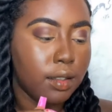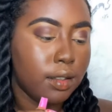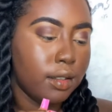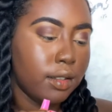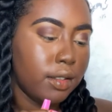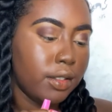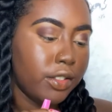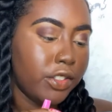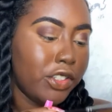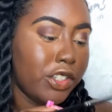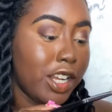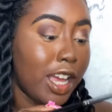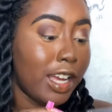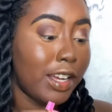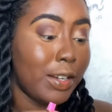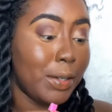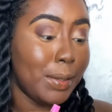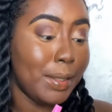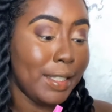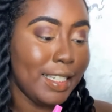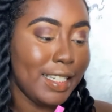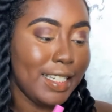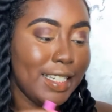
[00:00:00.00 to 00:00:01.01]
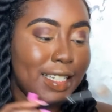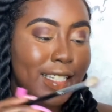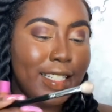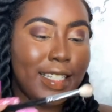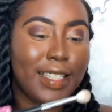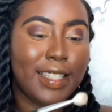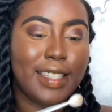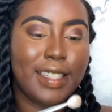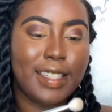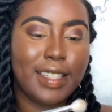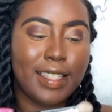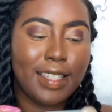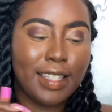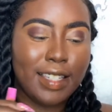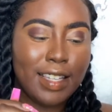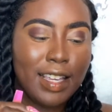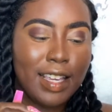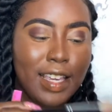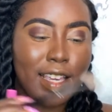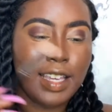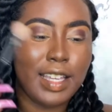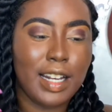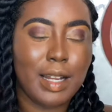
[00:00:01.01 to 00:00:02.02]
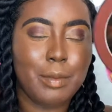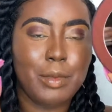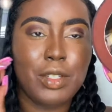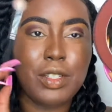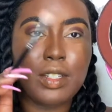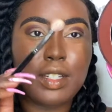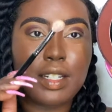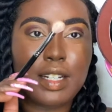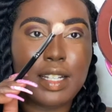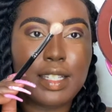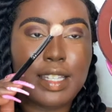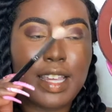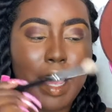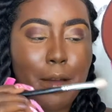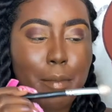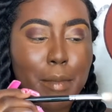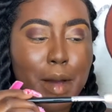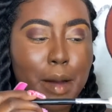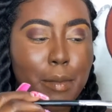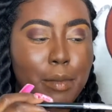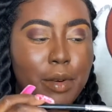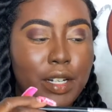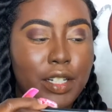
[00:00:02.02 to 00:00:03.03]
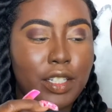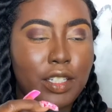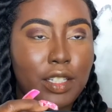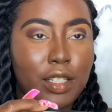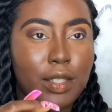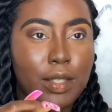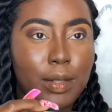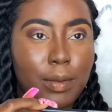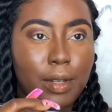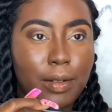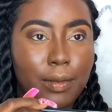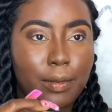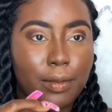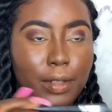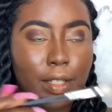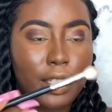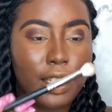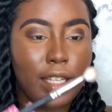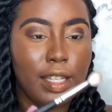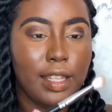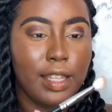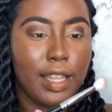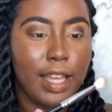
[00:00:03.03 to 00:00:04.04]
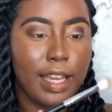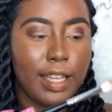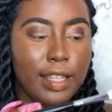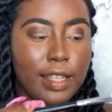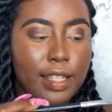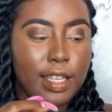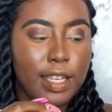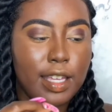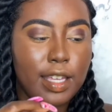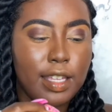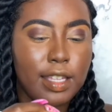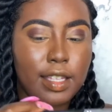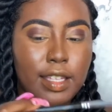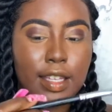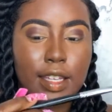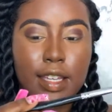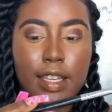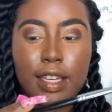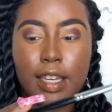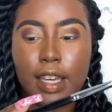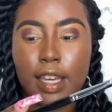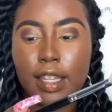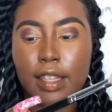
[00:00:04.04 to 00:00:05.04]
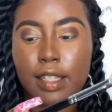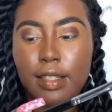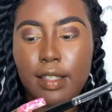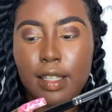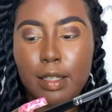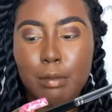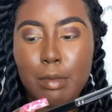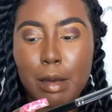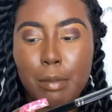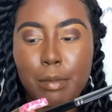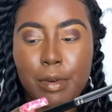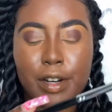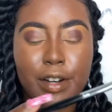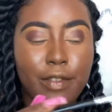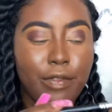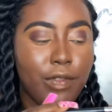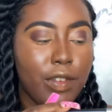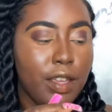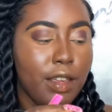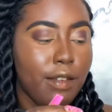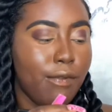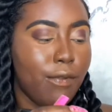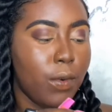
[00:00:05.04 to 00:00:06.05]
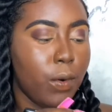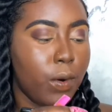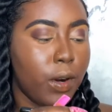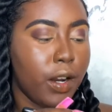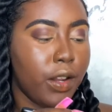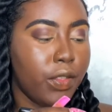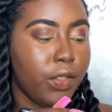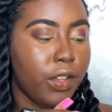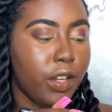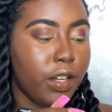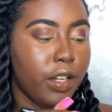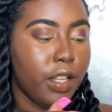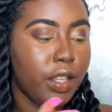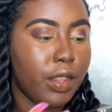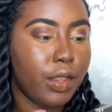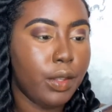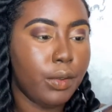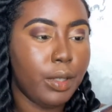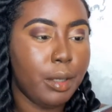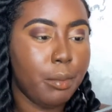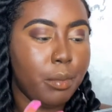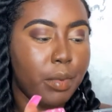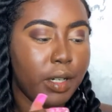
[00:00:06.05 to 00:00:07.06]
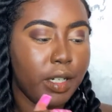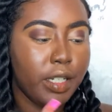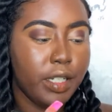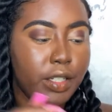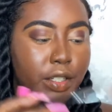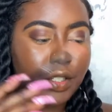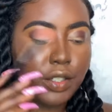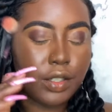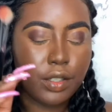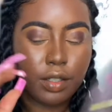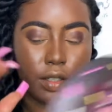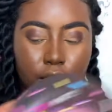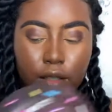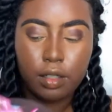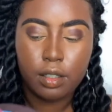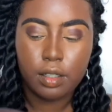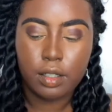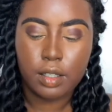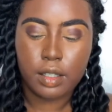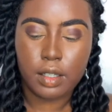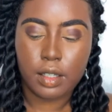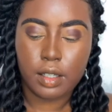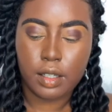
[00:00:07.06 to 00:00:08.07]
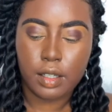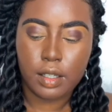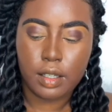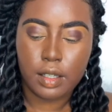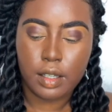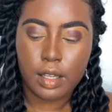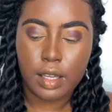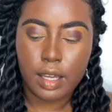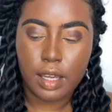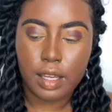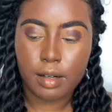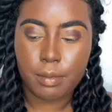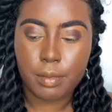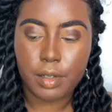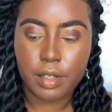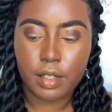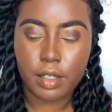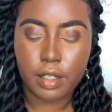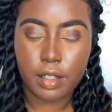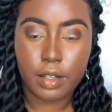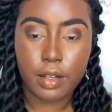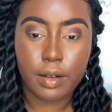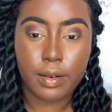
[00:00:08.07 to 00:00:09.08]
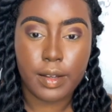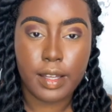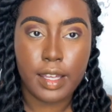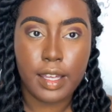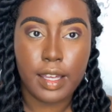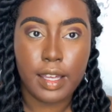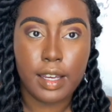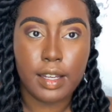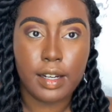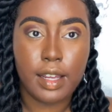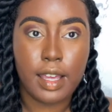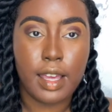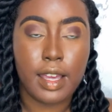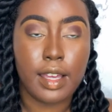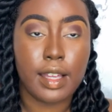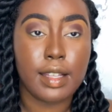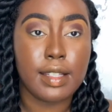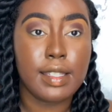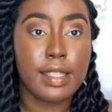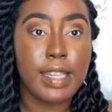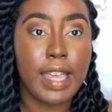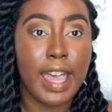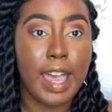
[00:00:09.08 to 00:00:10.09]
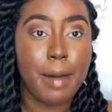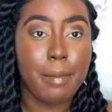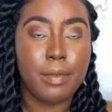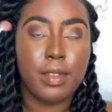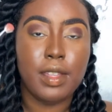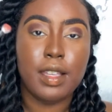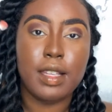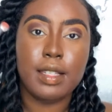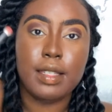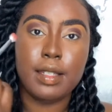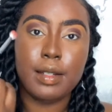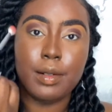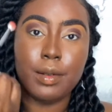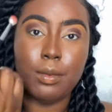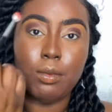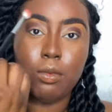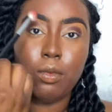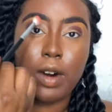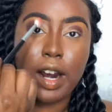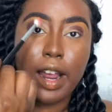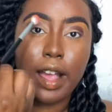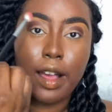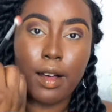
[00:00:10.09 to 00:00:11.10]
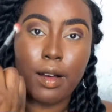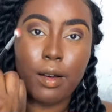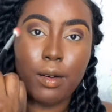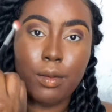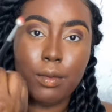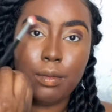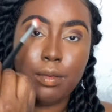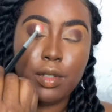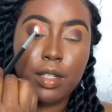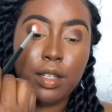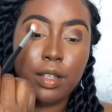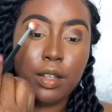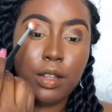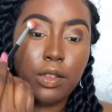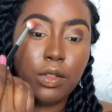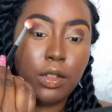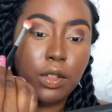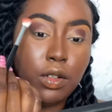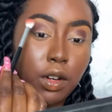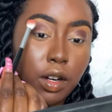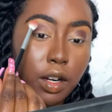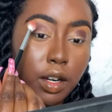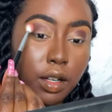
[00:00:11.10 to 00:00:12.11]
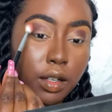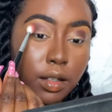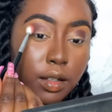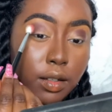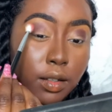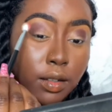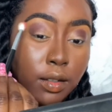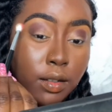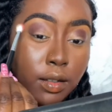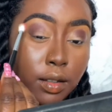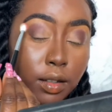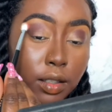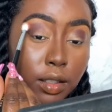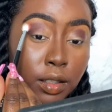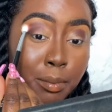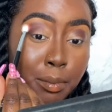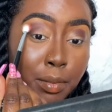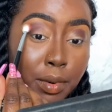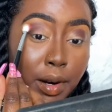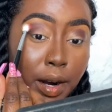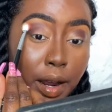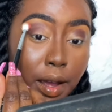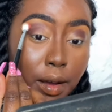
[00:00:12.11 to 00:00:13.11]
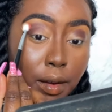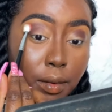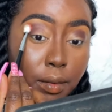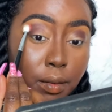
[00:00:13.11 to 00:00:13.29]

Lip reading: Chocolicious. I'm just going to tap my brush into it really lightly. And this is my Morphe 433 brush. And I'm going to go ahead and tap this around the dark brown.